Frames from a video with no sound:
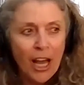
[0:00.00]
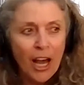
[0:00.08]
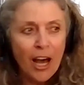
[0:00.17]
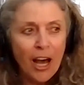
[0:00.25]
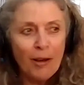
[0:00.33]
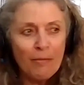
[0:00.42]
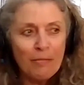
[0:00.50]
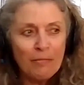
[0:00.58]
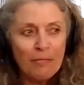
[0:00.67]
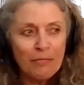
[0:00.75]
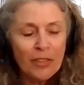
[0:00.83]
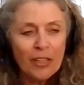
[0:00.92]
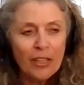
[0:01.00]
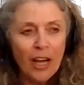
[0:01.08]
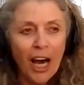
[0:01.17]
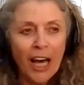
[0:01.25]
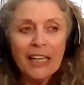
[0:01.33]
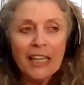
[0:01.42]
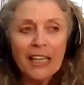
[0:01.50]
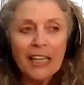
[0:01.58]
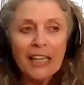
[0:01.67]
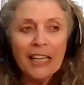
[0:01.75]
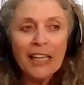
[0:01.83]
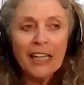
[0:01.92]

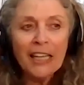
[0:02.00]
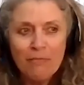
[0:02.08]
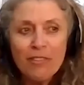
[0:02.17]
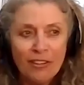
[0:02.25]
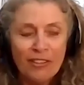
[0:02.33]
Unlike them,